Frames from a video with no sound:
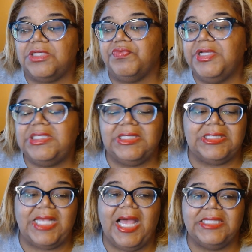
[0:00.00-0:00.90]
Teresa
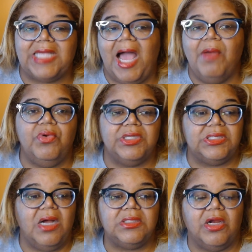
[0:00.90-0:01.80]
decides, I'm going to
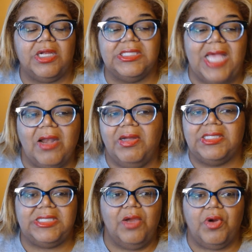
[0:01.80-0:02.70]
talk to her because I don't
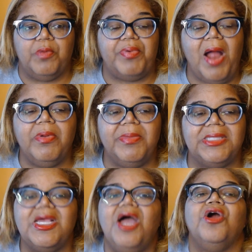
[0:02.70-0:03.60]
understand what her problem
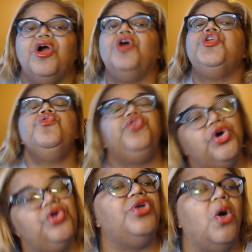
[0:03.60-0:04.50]
is. Girl, you
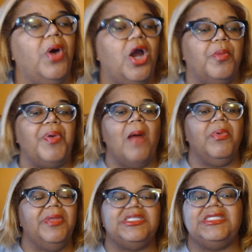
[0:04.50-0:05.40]
do know what her
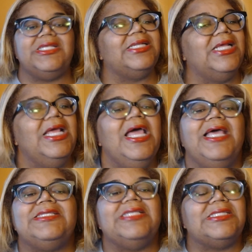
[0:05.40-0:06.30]
problem is. She's had the,
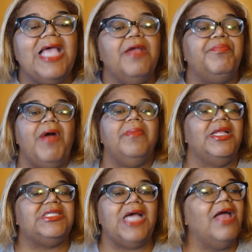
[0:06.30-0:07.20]
it's the same problem
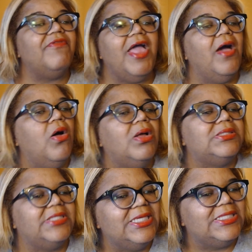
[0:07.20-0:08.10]
that y'all have had all
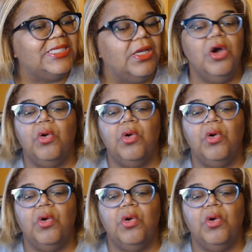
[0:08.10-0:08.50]
season.